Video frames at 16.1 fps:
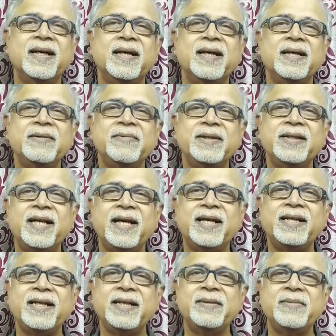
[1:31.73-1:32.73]
And with
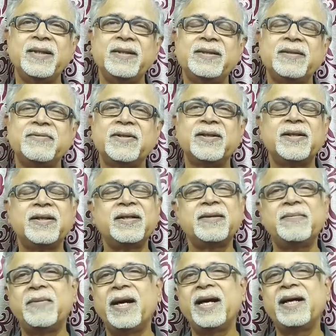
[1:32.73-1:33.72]
that image of
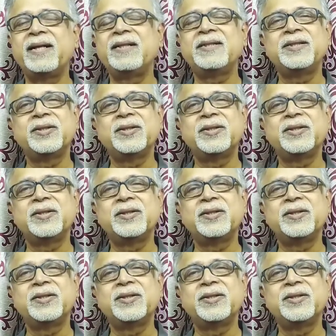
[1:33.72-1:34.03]
God, man